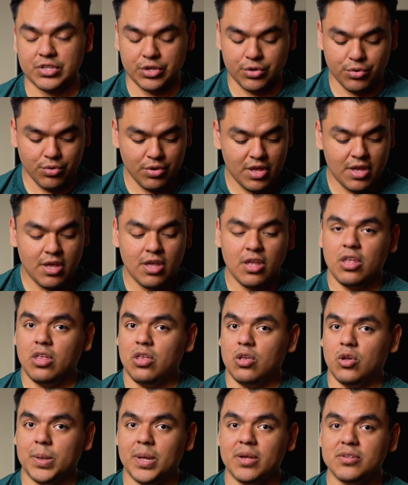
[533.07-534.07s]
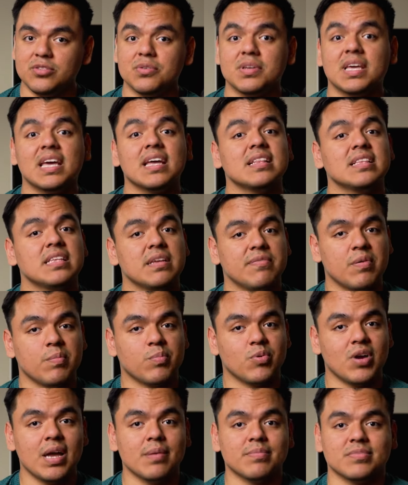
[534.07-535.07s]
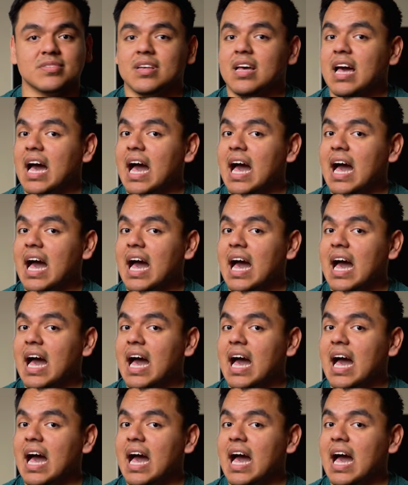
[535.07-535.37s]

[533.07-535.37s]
you could also get different primes.